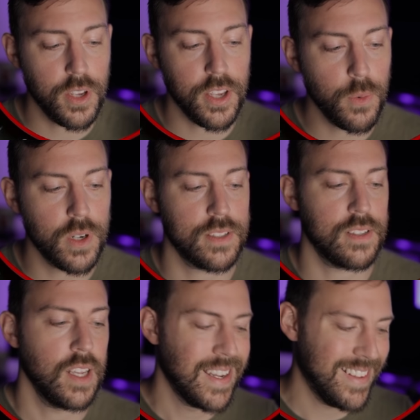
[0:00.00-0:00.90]
He
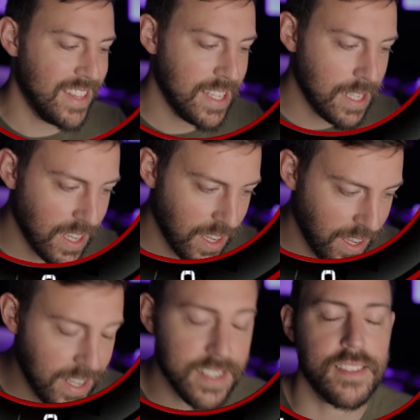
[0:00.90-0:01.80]
wants the
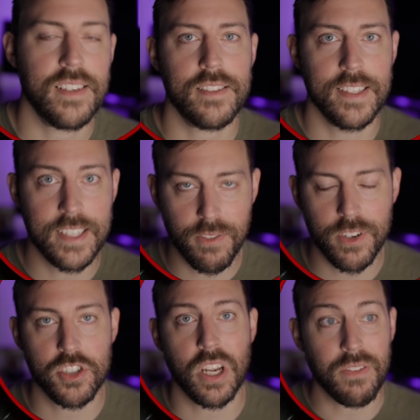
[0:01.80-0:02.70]
86 to
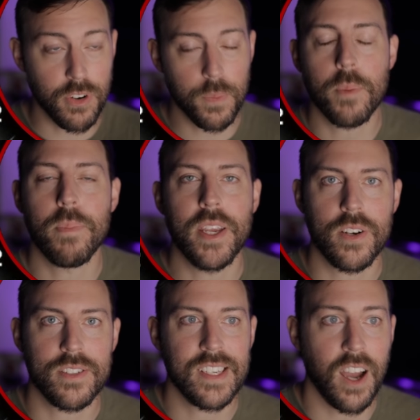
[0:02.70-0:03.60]
differentiate from the
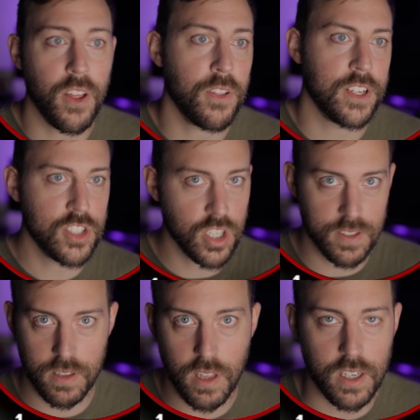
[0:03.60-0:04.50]
BRZ other than
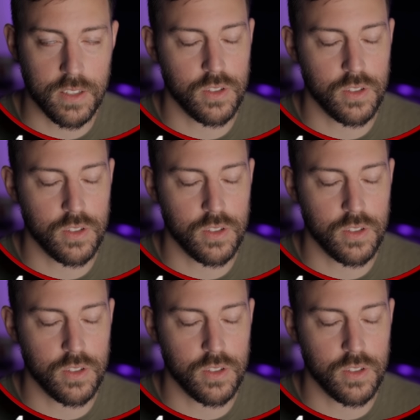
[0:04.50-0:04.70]
just look.